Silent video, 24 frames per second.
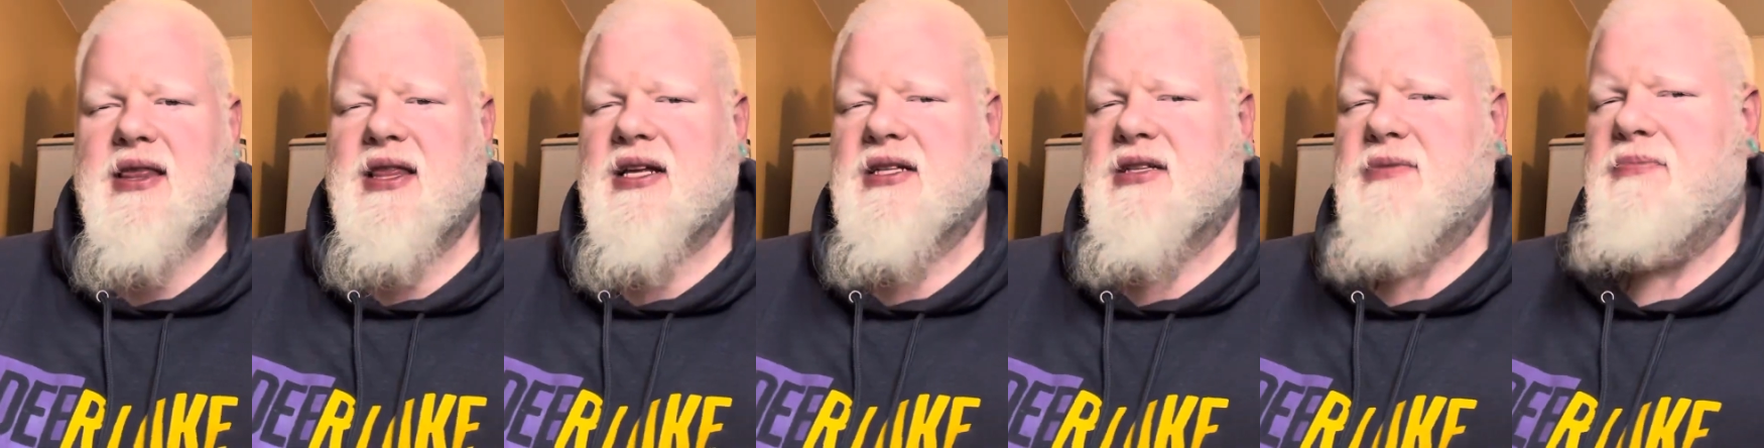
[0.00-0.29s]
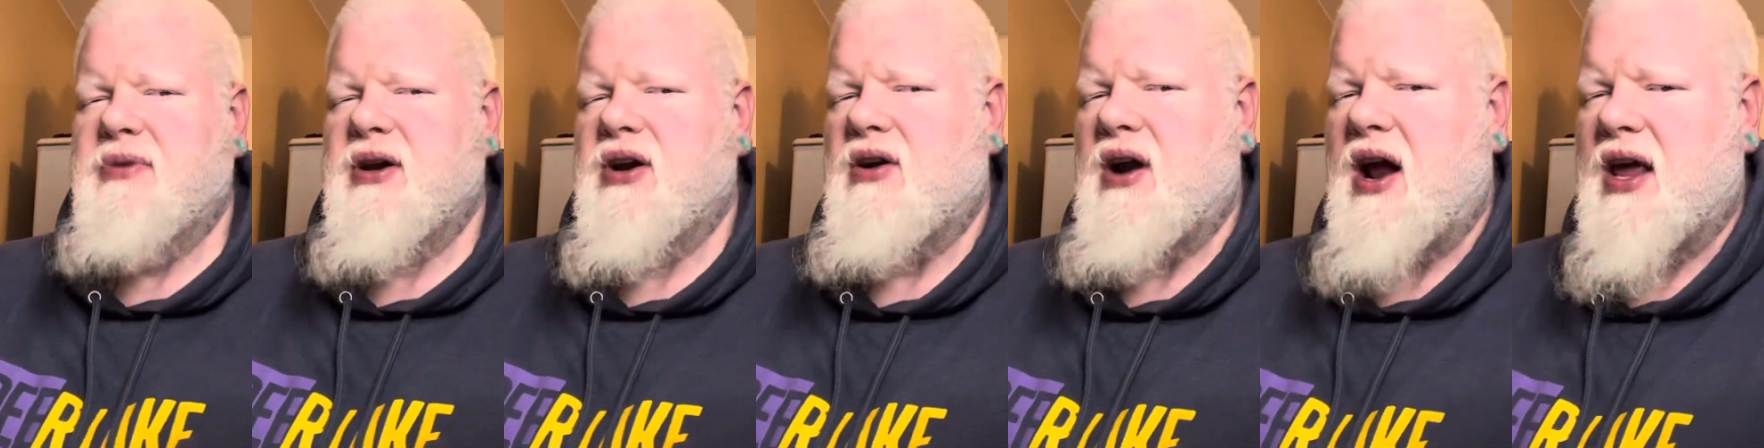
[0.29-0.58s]
That's a
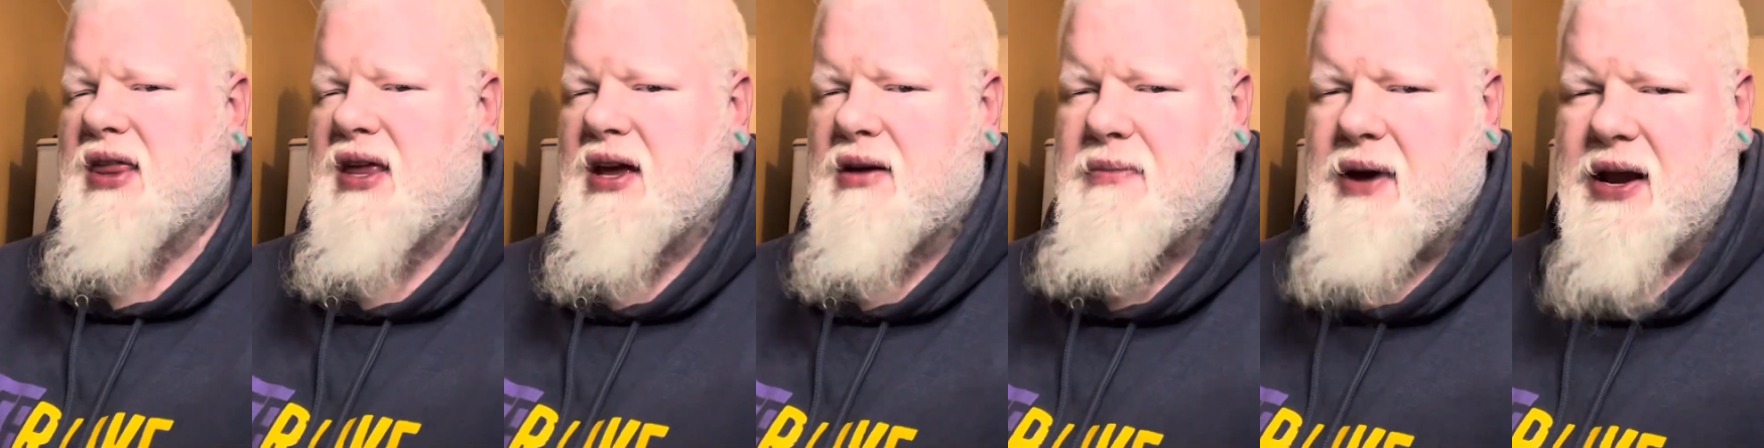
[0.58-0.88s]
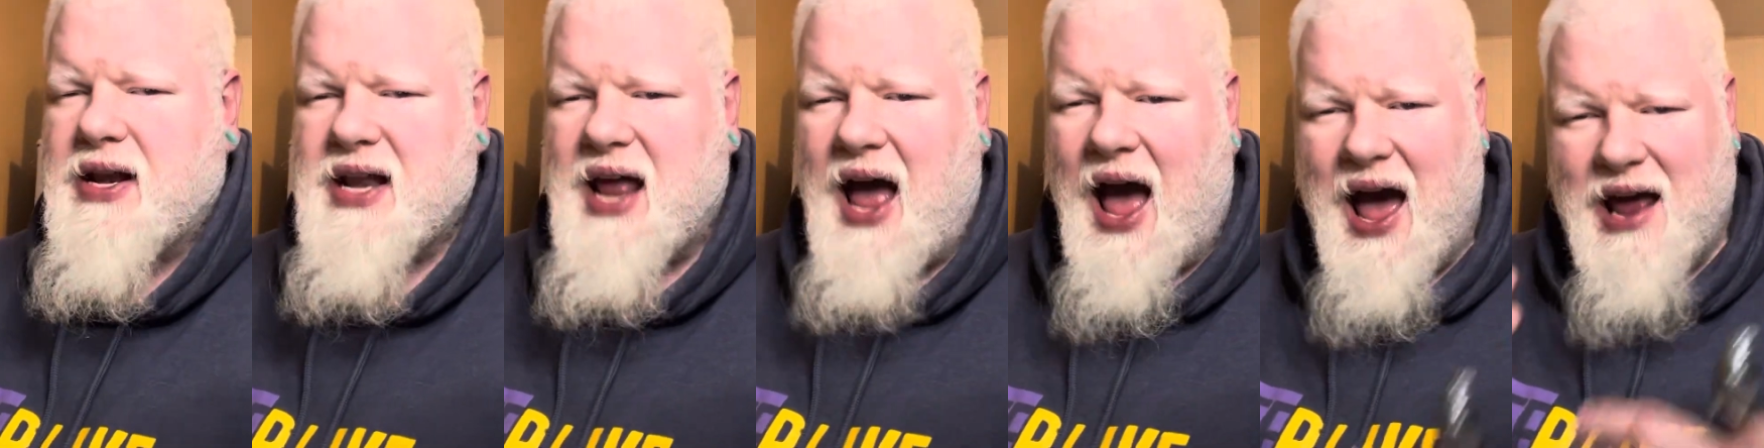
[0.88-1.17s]
beer I think my
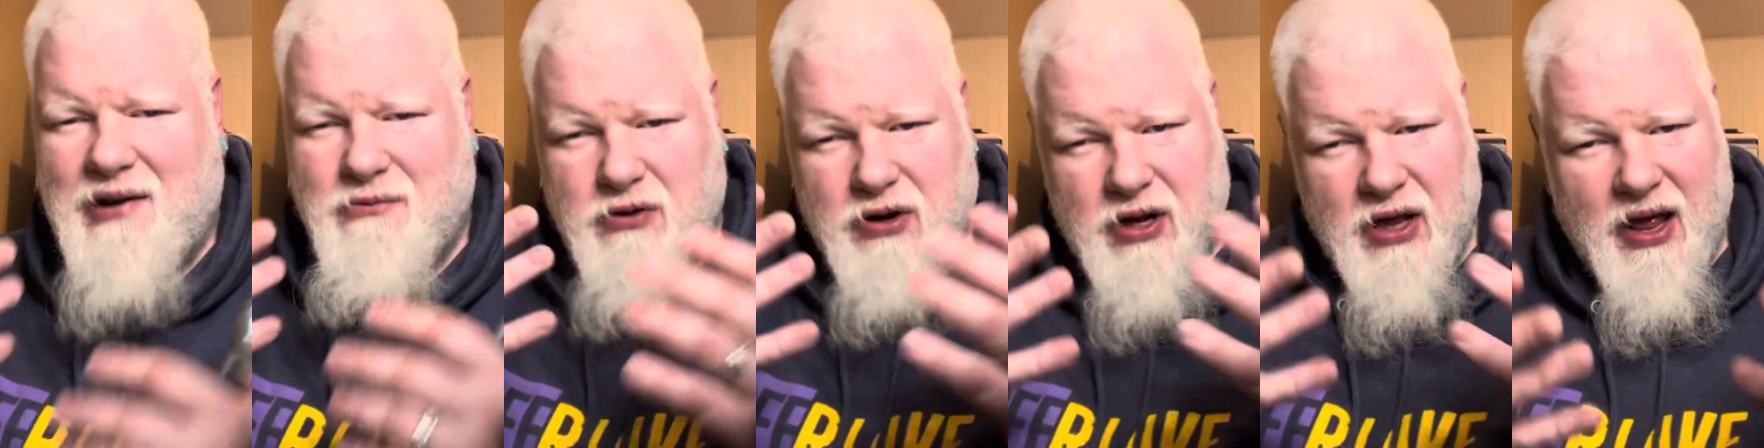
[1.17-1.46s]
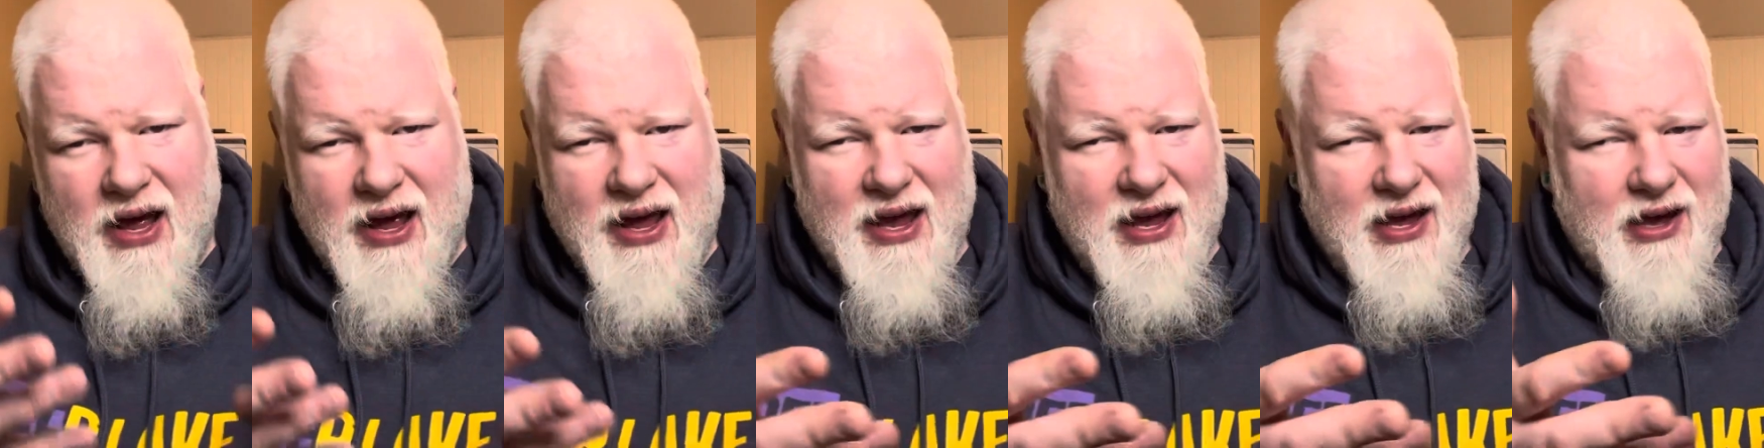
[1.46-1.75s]
dad would
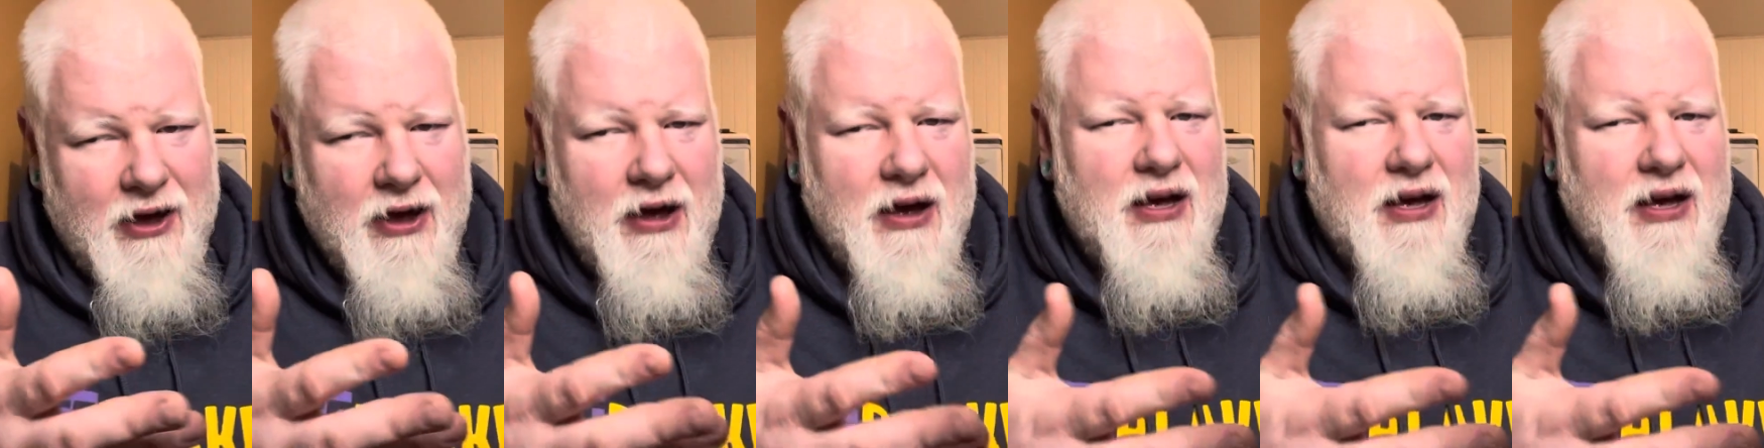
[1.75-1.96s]
like.